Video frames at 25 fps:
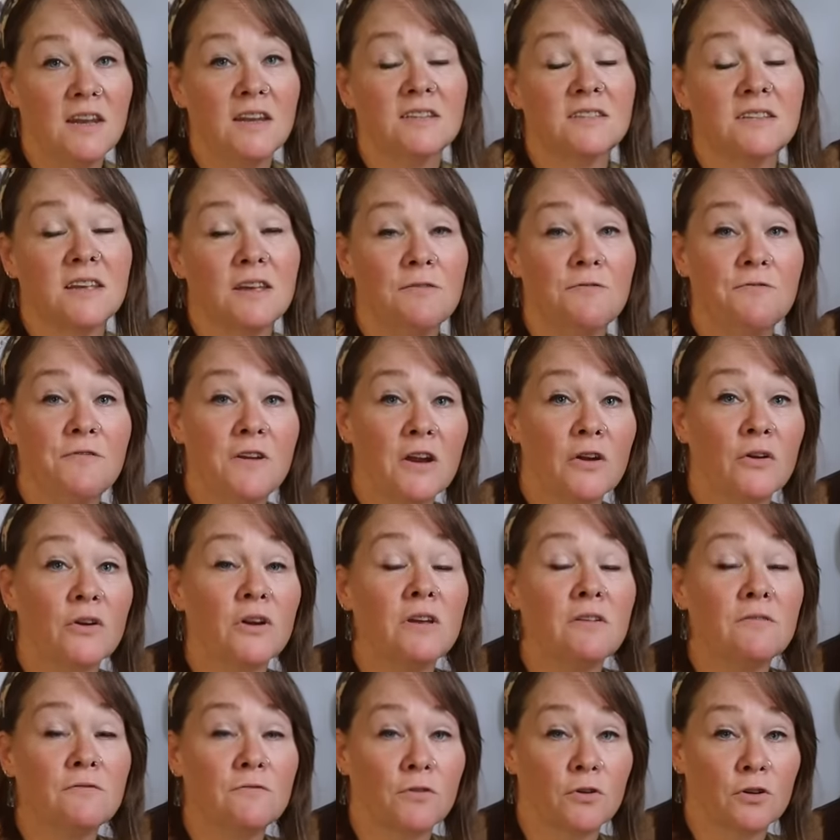It is a
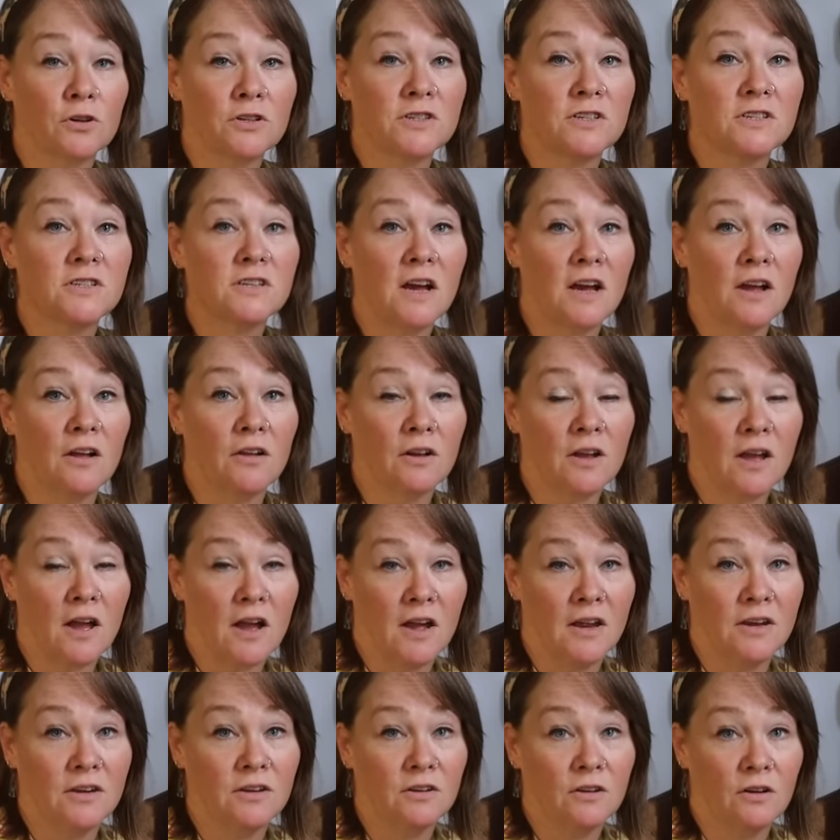very versatile
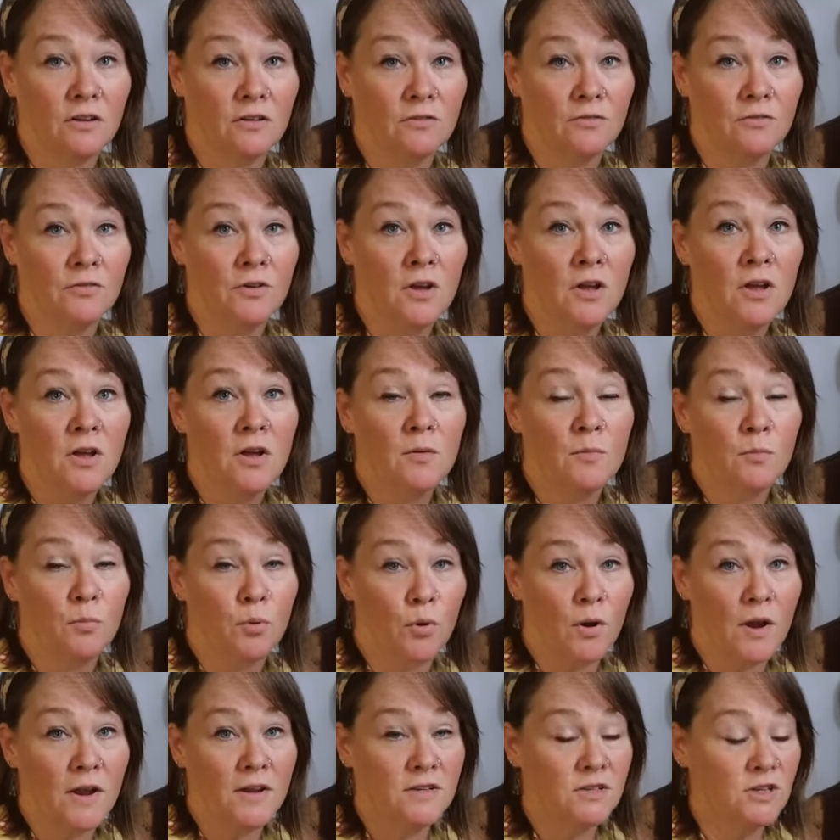kind of
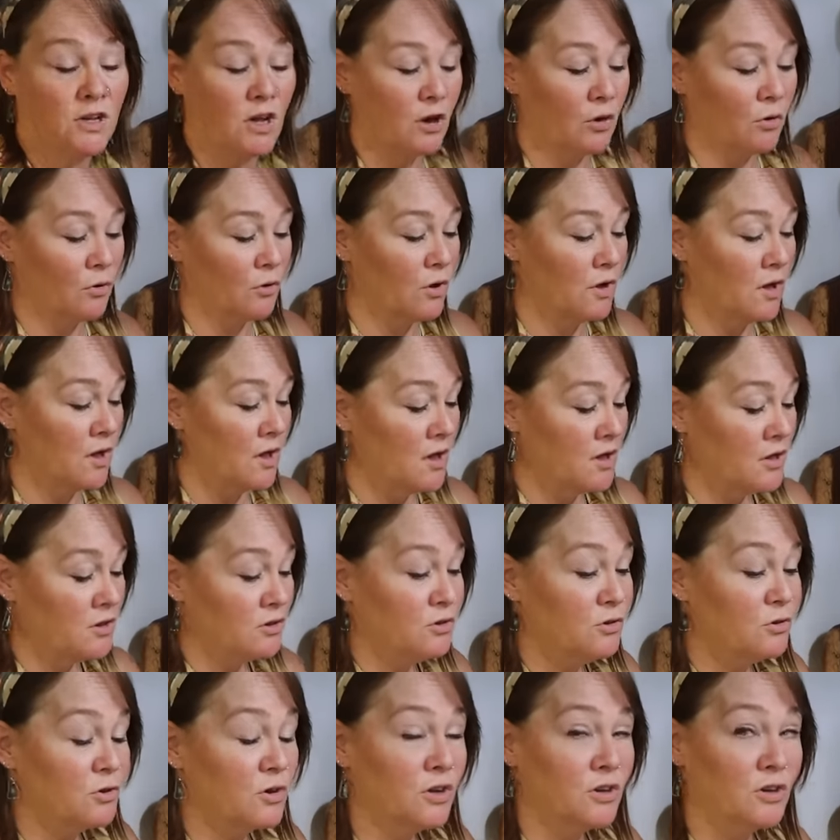bread dough.
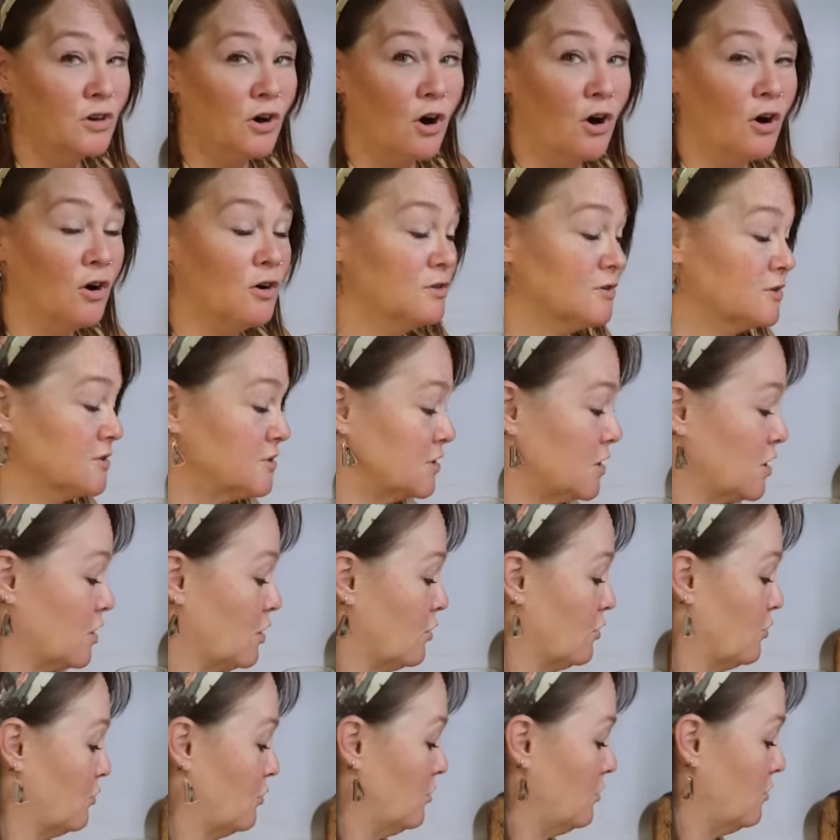You can
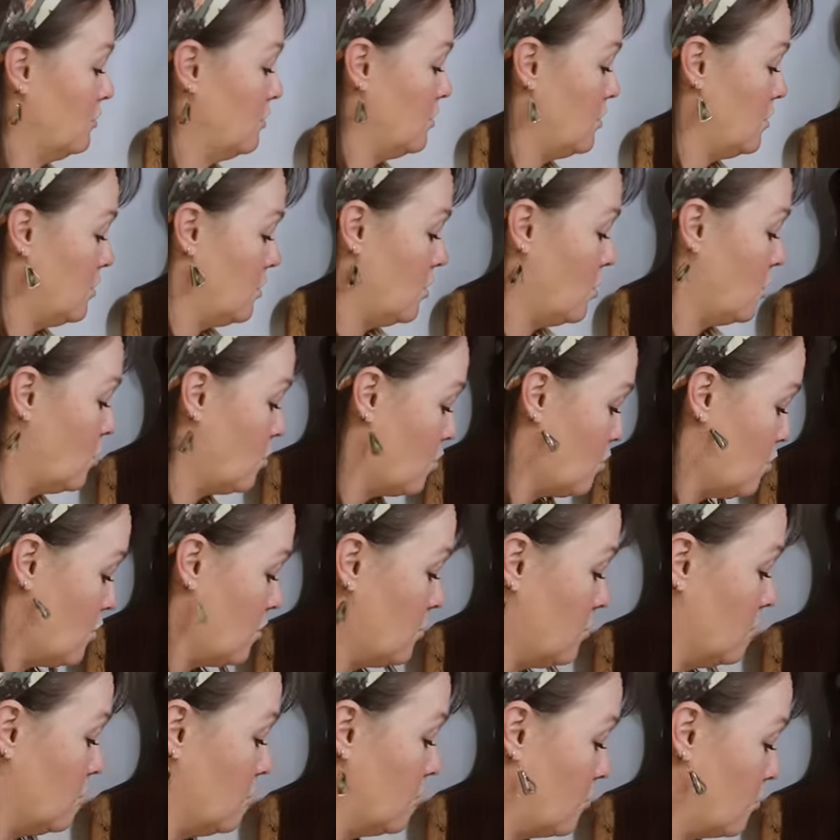also
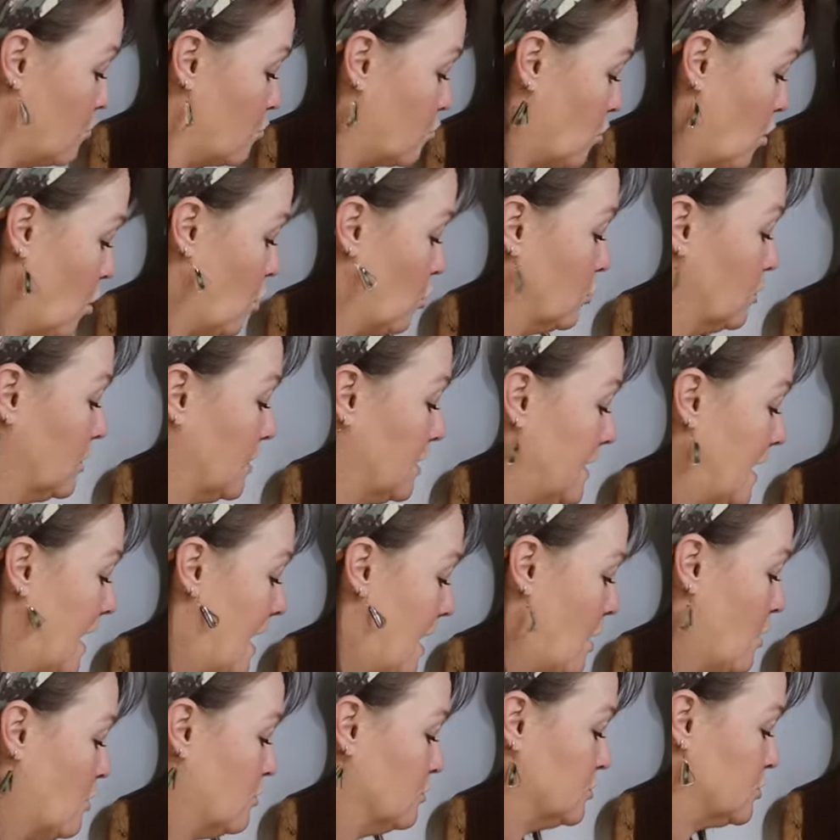roll it
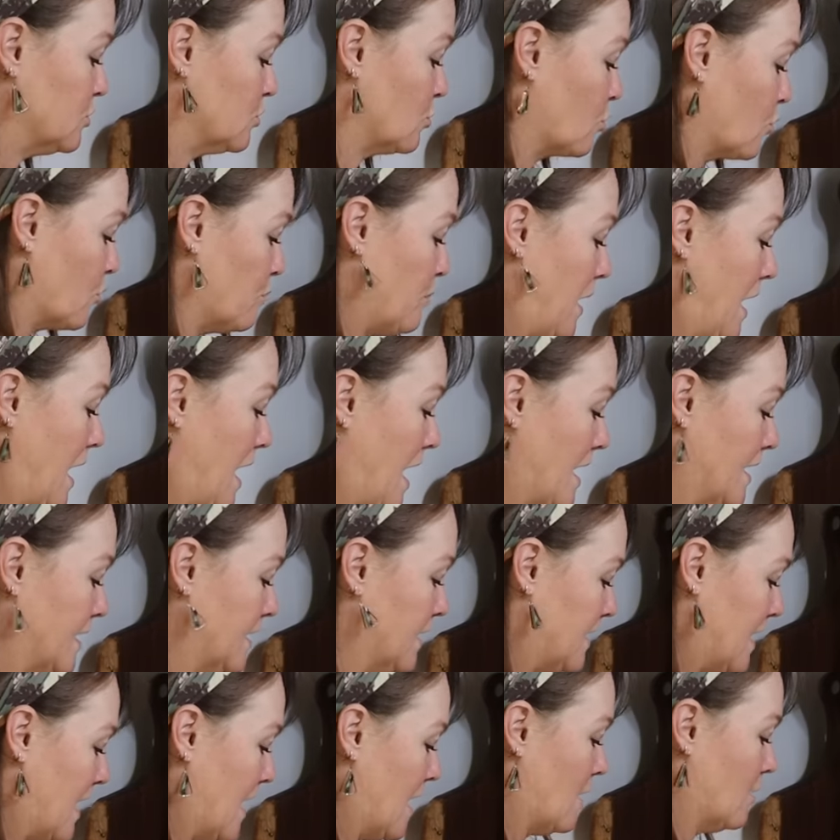out or pat
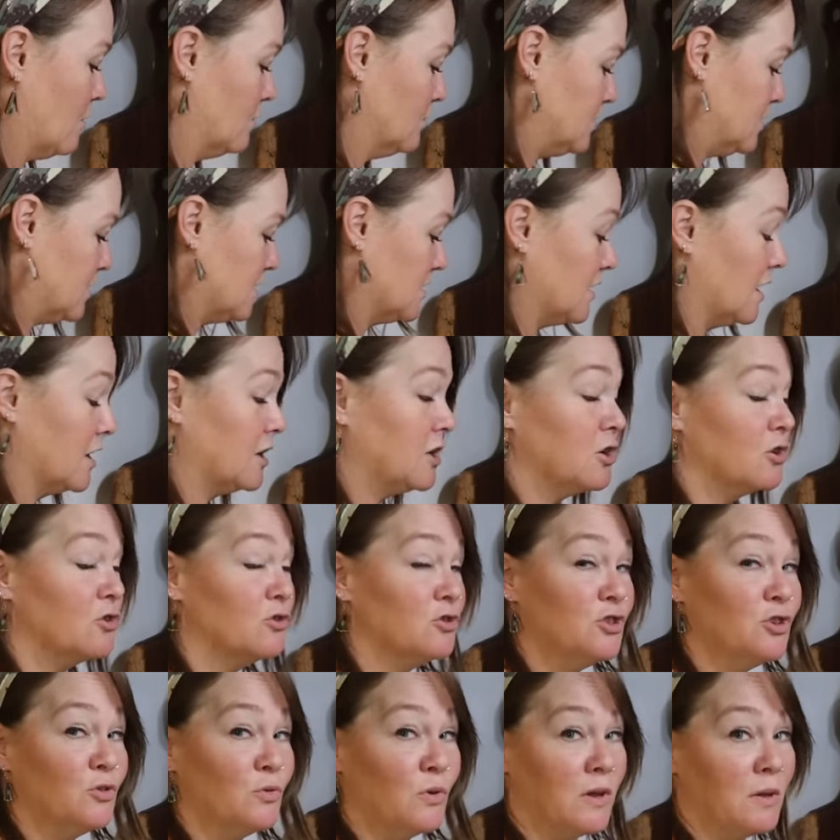it out like you're
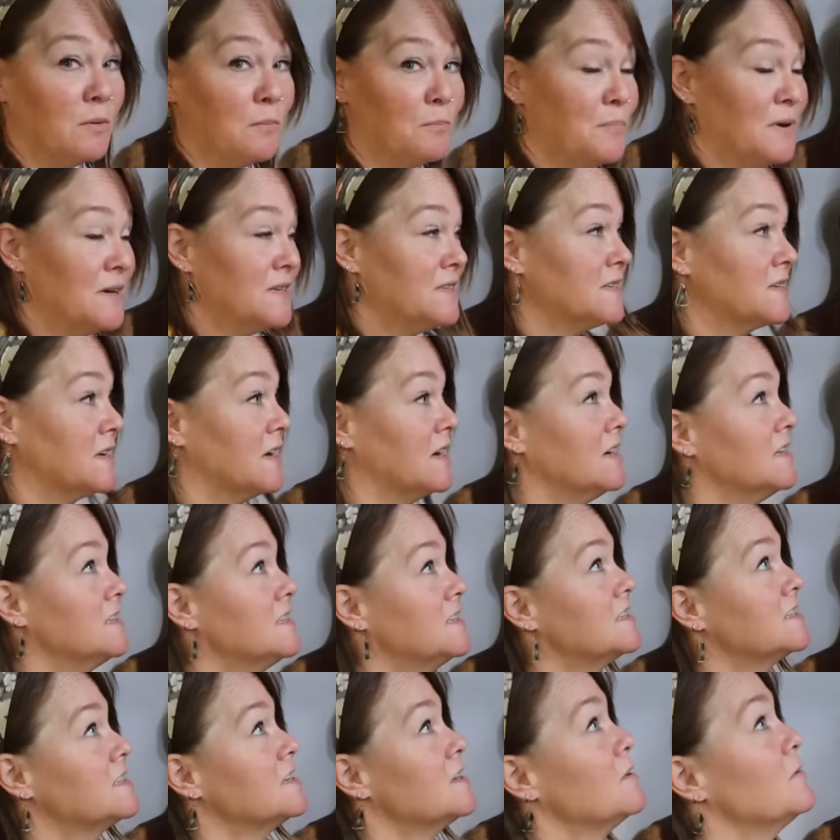doing
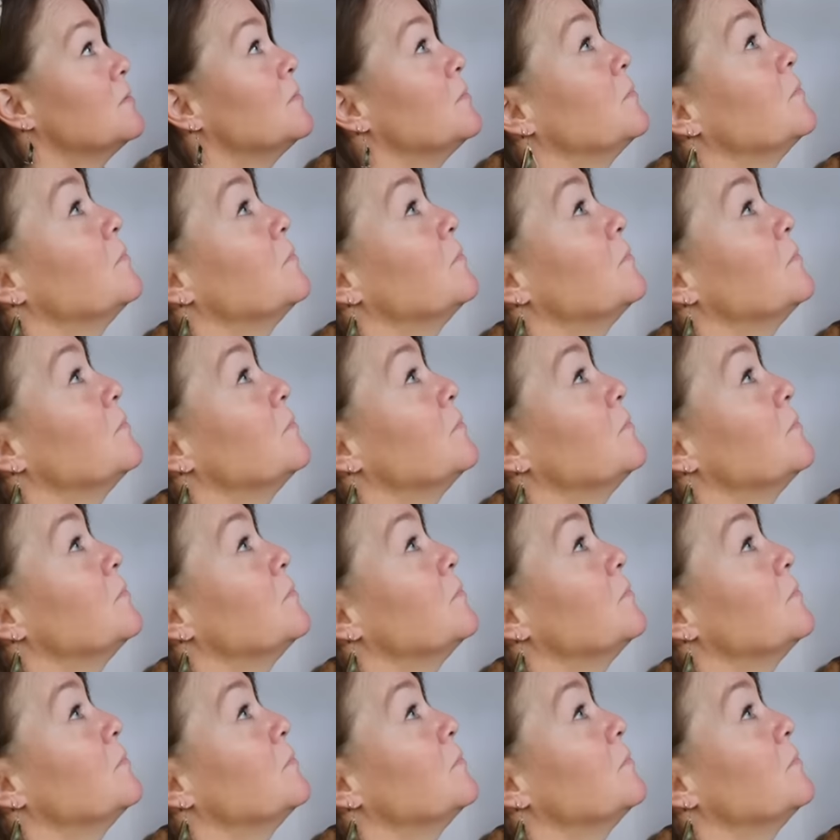biscuits.